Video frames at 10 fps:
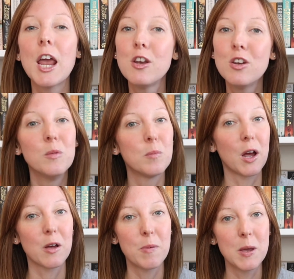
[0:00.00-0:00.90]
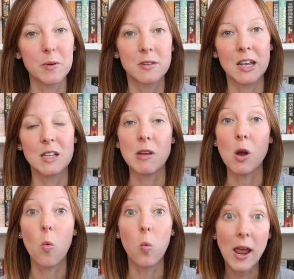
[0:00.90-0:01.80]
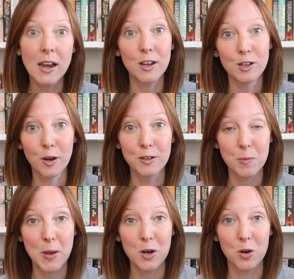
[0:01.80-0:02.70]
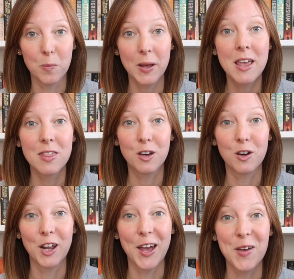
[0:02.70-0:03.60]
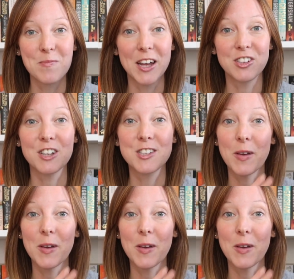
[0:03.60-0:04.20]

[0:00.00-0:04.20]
a number of people say to me, when are you going to pick up The Colour of Magic?